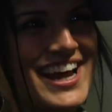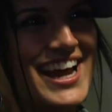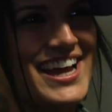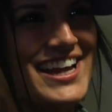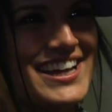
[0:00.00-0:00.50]

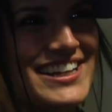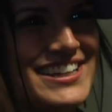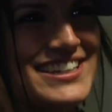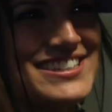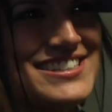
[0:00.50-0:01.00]

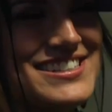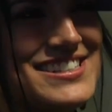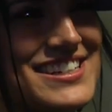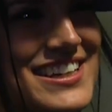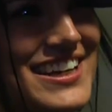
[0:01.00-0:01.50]
And she's
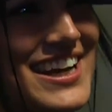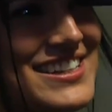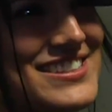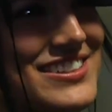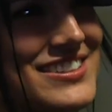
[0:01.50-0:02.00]
just a
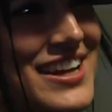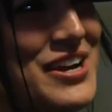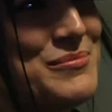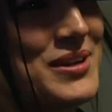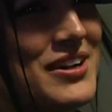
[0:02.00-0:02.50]
kick-ass good
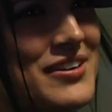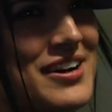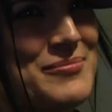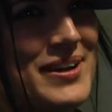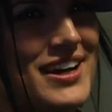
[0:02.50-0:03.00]
time,
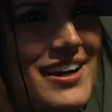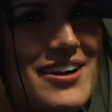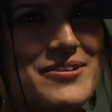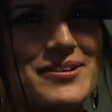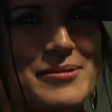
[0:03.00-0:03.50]
But
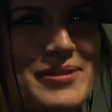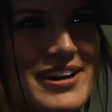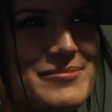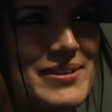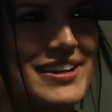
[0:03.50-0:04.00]
no, I'm
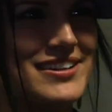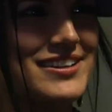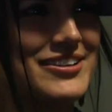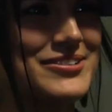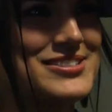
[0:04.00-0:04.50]
not a big,
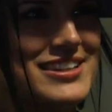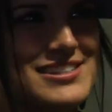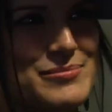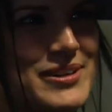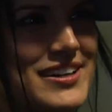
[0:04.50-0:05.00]
huge
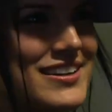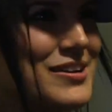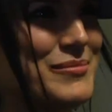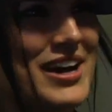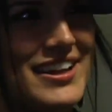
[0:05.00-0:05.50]
lesbian,
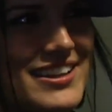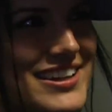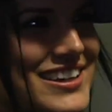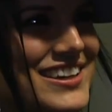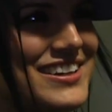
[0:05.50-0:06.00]
and I'm not
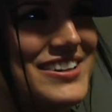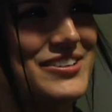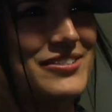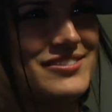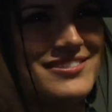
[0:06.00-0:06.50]

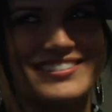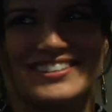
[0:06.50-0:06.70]
I'm